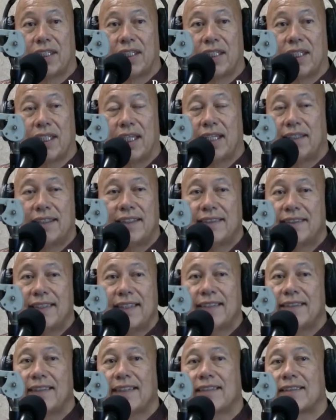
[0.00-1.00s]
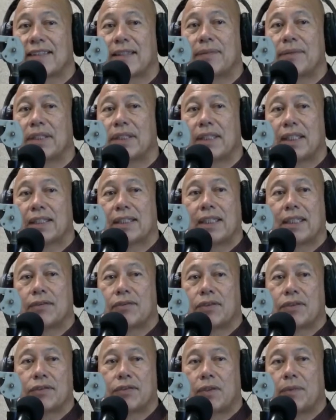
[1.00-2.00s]
And this isn't something that
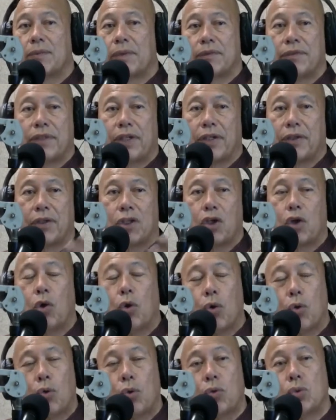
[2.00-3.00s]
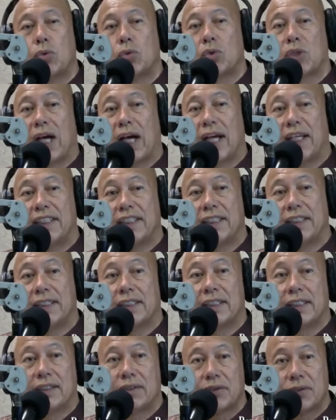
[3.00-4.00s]
comes from a very old
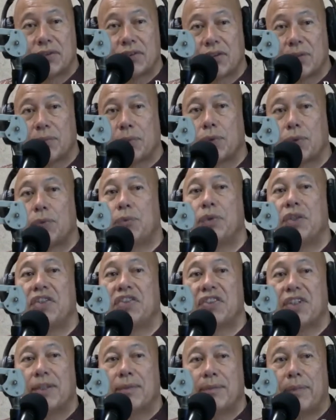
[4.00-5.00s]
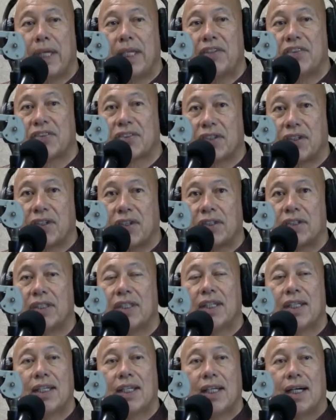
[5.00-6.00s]
idea. Those are more recent, based on
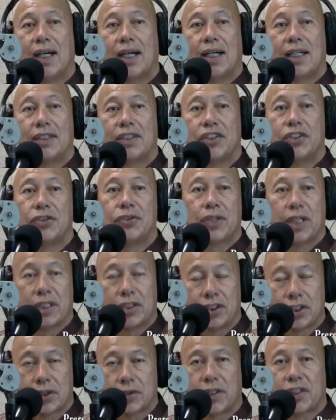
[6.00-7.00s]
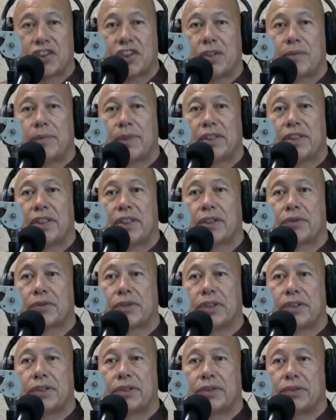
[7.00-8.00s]
new construction
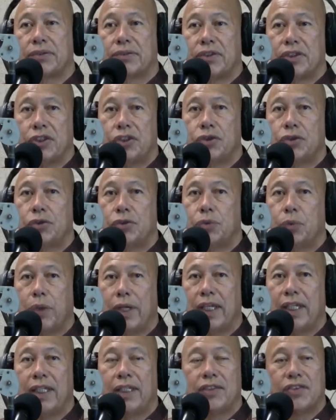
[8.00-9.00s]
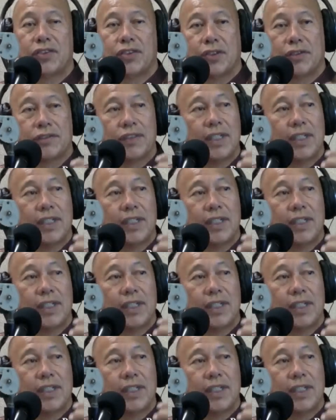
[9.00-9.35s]
material, new ways of